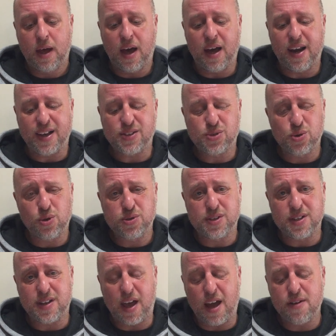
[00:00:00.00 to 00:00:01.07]
and
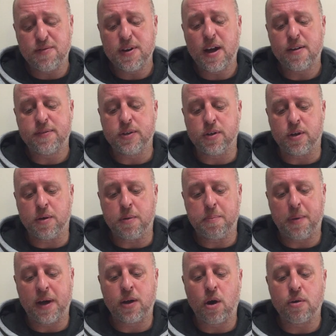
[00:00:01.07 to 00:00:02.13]
exhausted every avenue
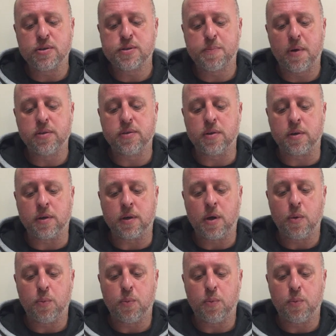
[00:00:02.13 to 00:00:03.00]
by corresponding